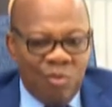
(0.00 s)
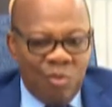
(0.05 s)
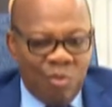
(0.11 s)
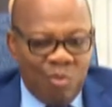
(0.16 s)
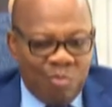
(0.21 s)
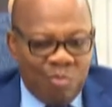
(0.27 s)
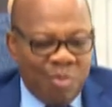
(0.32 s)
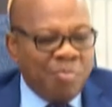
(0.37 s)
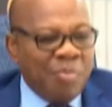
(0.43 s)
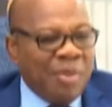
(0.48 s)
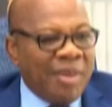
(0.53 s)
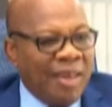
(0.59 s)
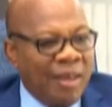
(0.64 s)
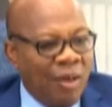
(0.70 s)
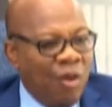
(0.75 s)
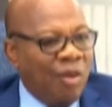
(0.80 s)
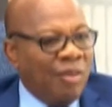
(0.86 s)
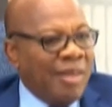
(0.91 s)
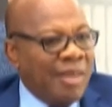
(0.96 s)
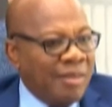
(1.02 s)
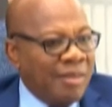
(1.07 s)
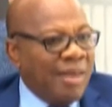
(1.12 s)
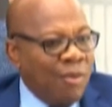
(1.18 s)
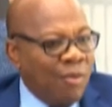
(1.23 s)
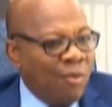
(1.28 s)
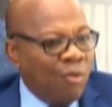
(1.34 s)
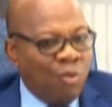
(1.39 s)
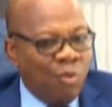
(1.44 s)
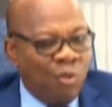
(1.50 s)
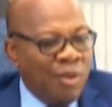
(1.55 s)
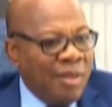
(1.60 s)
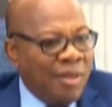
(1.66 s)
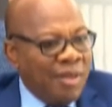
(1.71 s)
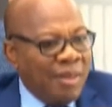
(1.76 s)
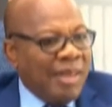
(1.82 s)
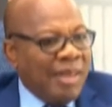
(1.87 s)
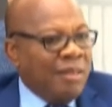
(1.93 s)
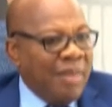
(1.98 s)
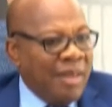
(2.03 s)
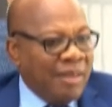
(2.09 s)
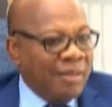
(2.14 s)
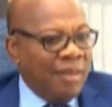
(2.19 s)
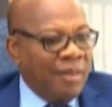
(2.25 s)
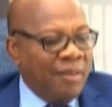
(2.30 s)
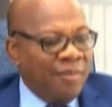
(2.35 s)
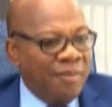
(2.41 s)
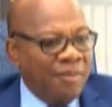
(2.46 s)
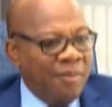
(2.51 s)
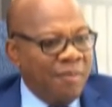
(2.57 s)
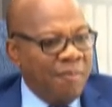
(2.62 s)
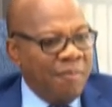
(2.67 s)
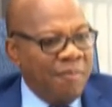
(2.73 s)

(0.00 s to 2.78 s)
would pick a gun and say, I want to kill myself.